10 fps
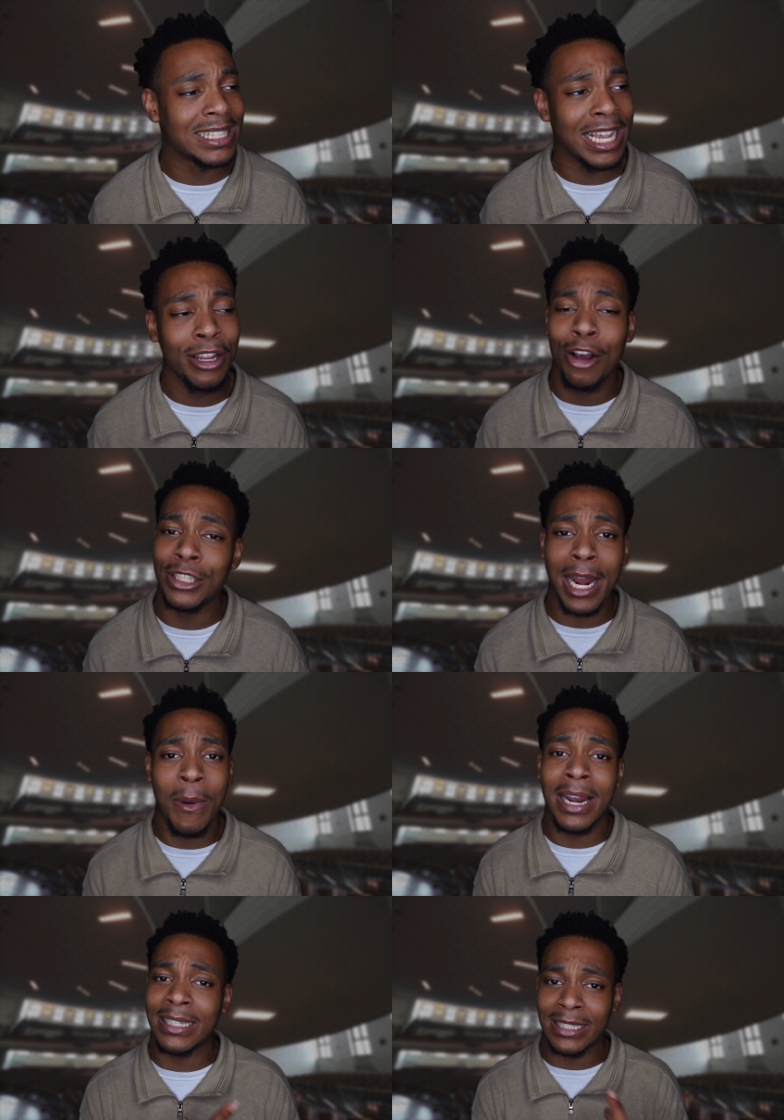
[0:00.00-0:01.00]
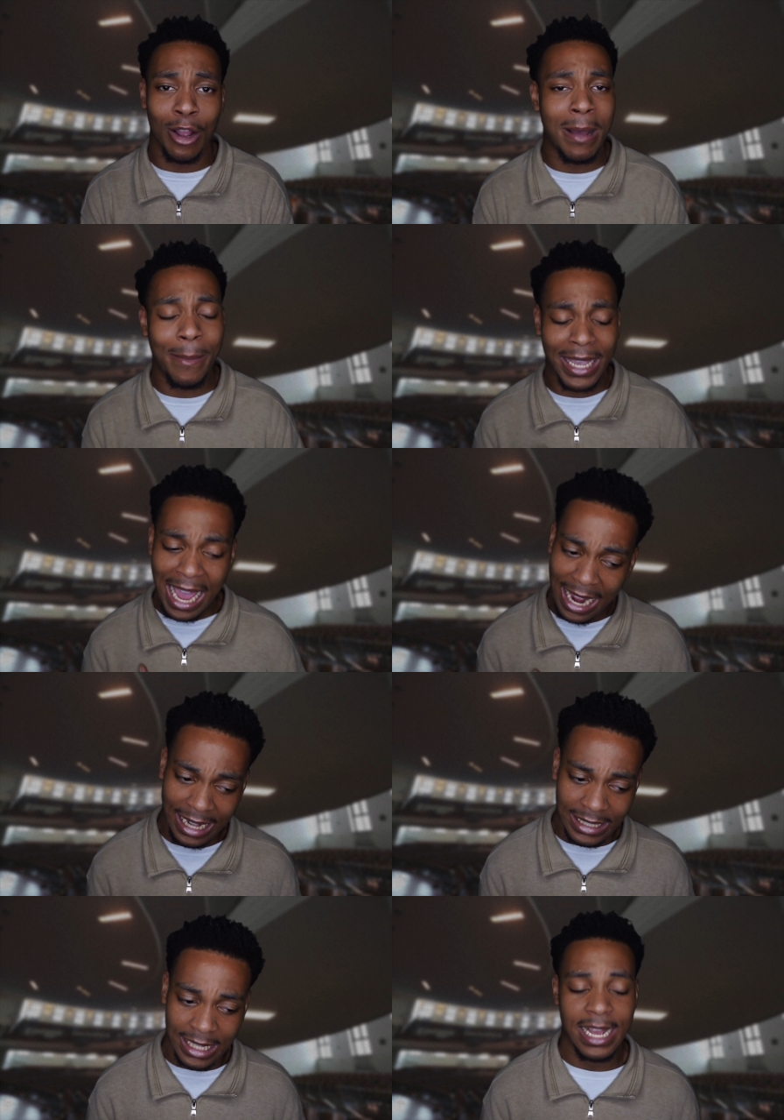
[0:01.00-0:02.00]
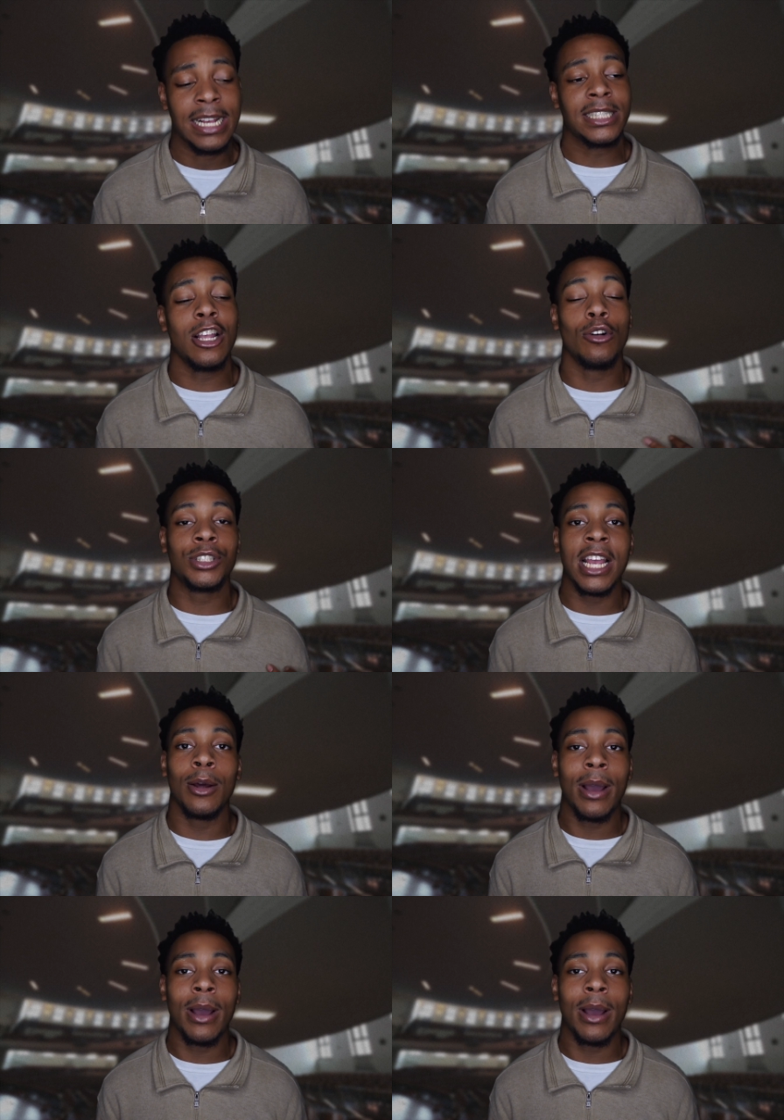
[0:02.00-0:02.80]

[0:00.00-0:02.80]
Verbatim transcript: and said, you know, Jayda Wayda just stole my bikinis. So Jayda